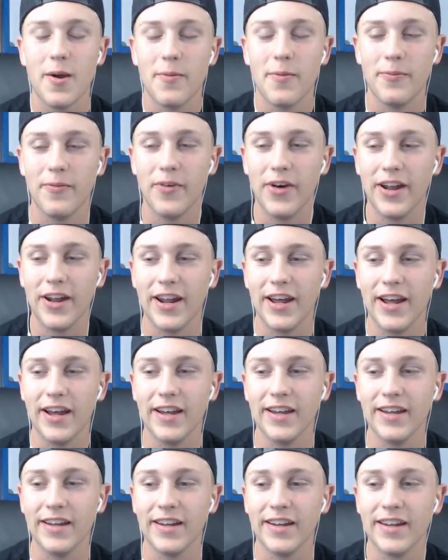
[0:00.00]
But
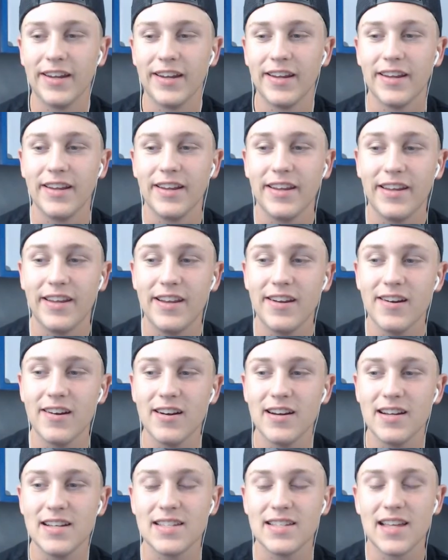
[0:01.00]
uh,
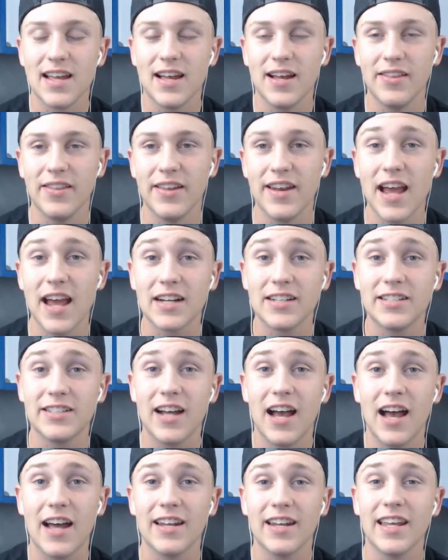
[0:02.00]
here is uh the next
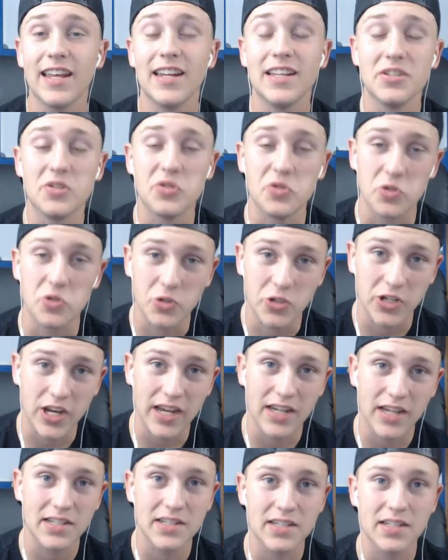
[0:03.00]
shot. It is
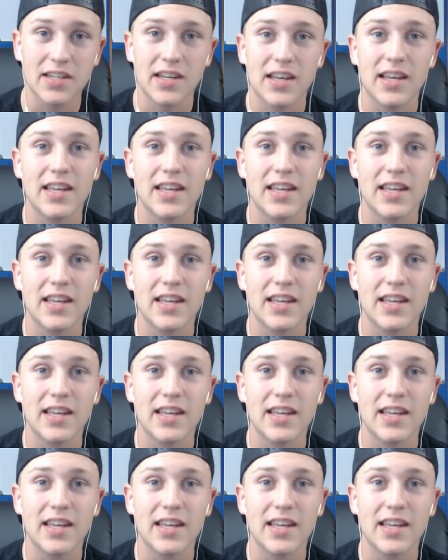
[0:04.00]
Jigs.